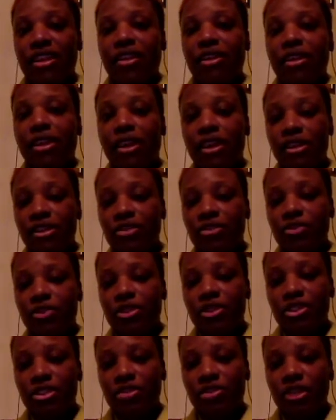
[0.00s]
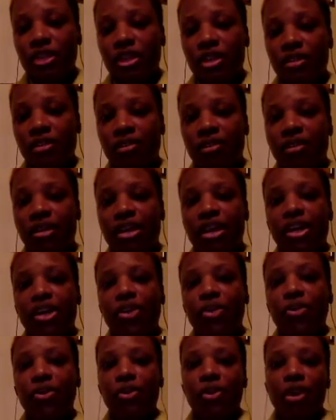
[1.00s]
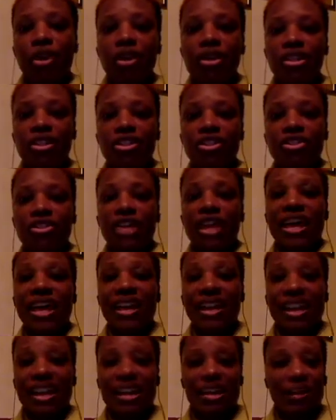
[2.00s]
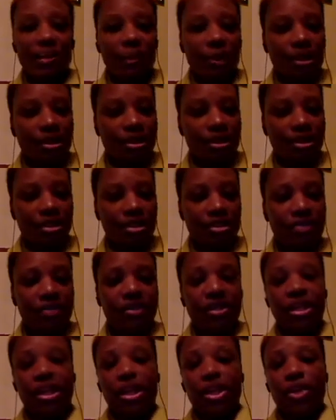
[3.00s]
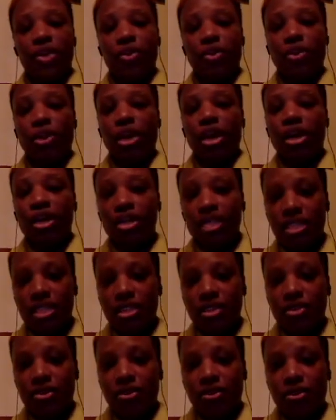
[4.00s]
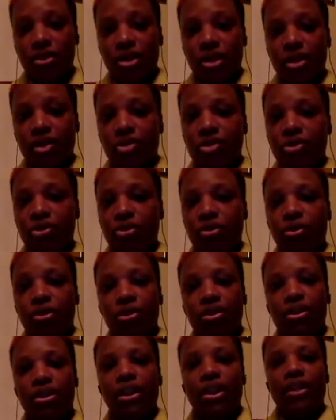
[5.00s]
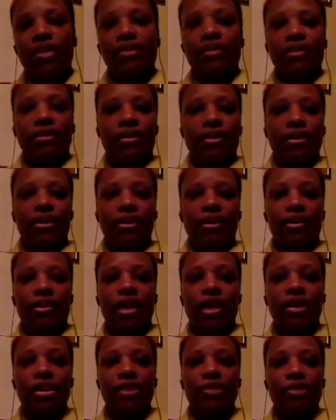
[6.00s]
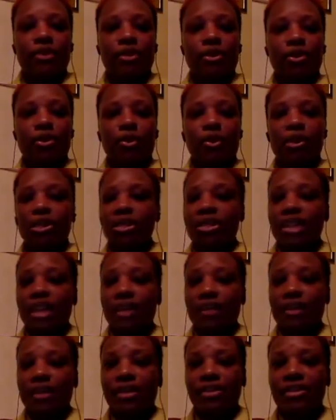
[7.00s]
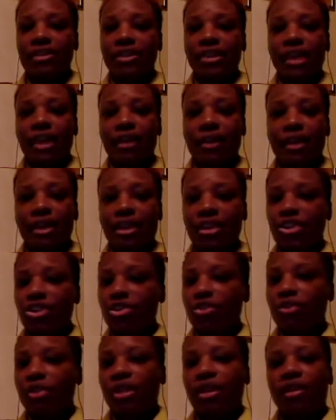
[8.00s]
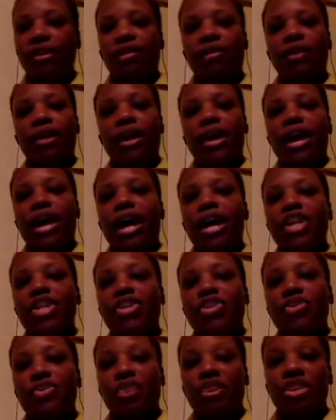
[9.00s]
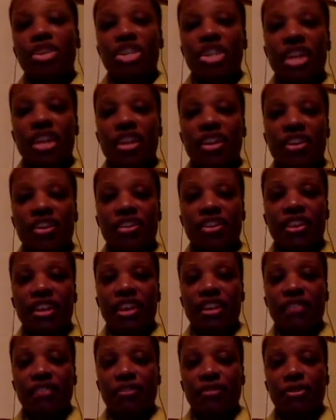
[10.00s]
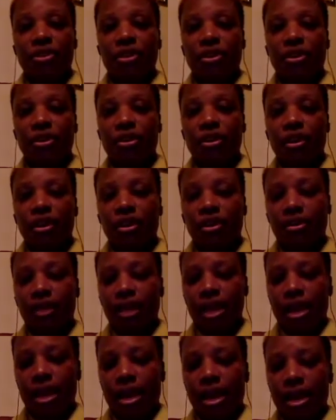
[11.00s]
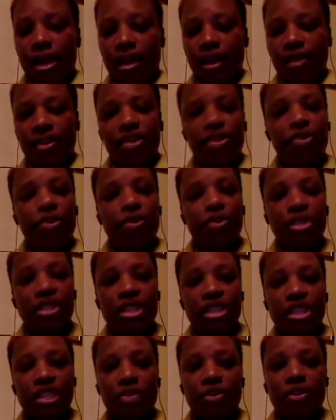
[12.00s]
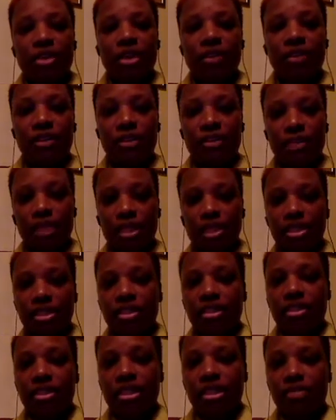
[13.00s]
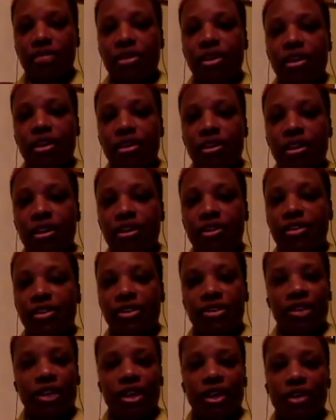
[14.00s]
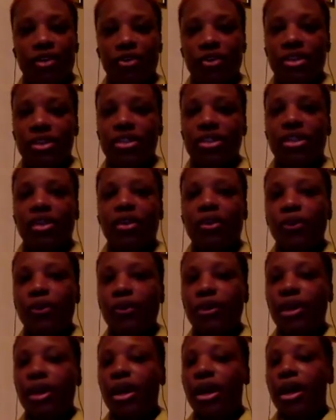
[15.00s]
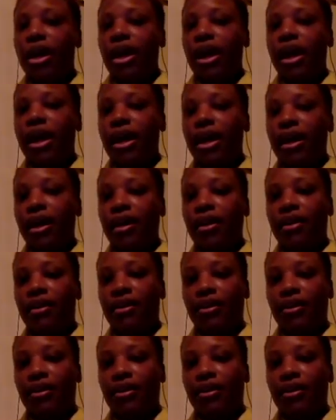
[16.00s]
in with Jamaica. You continue to highlight the positives. You continue to let the diaspora know what is happening, still happening in Jamaica. And you are shining your light from your corner. And your team, you have an amazing team. Clearly, you can't do this alone. And,